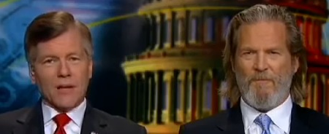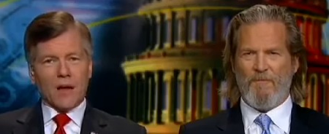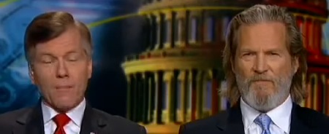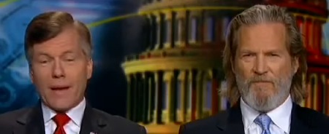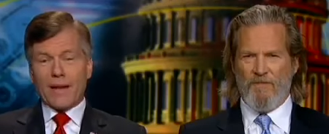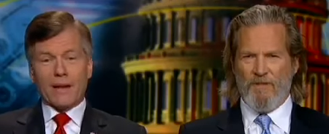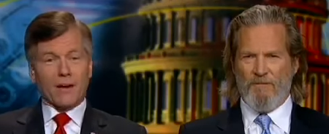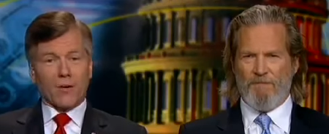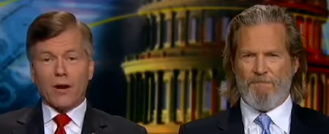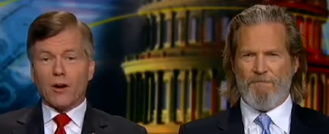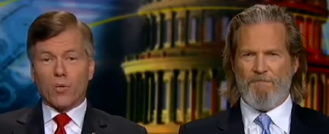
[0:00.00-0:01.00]
Speaker 1: uh,
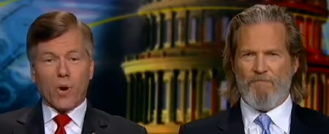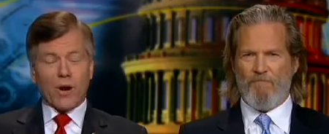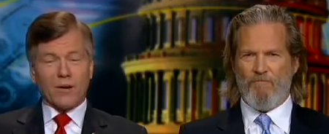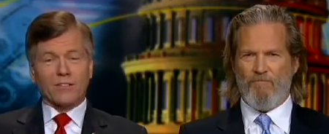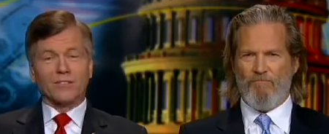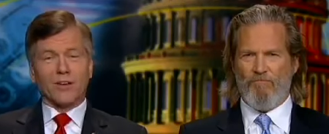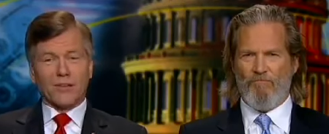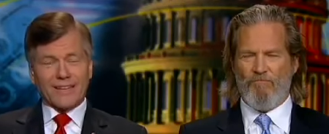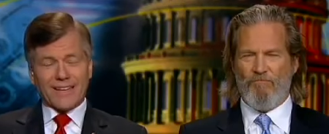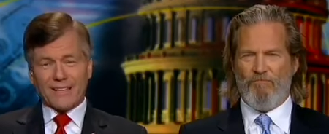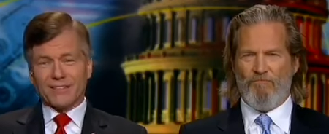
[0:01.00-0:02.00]
making greater awareness so
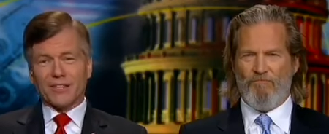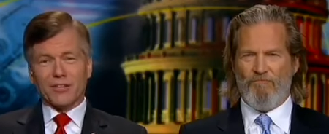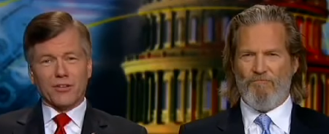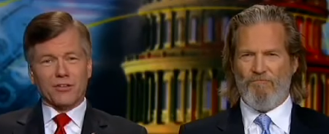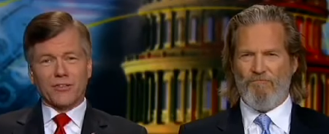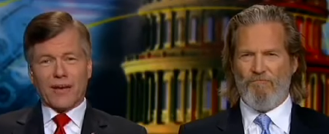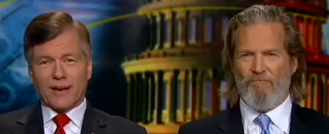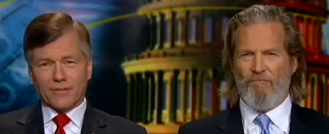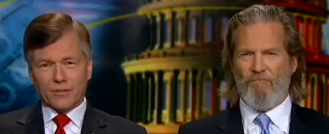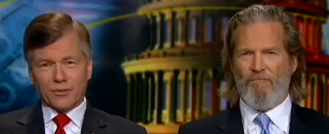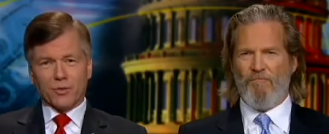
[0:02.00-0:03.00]
that kids can use
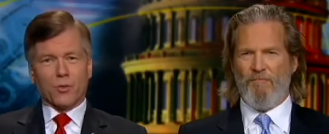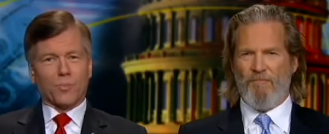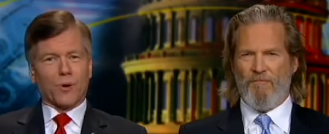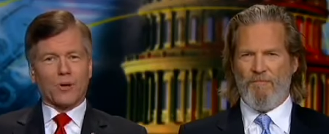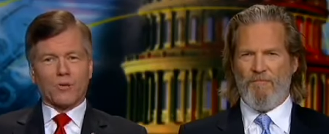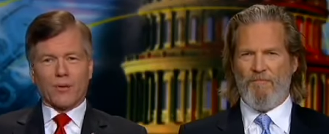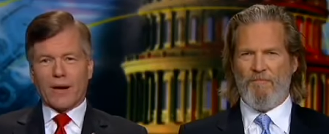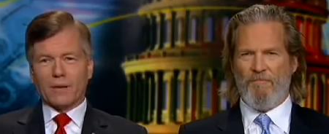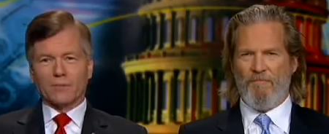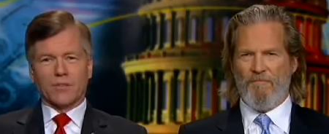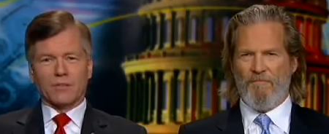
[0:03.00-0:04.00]
after school
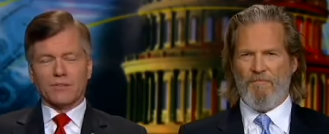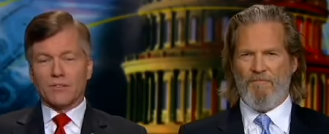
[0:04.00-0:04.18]
programs and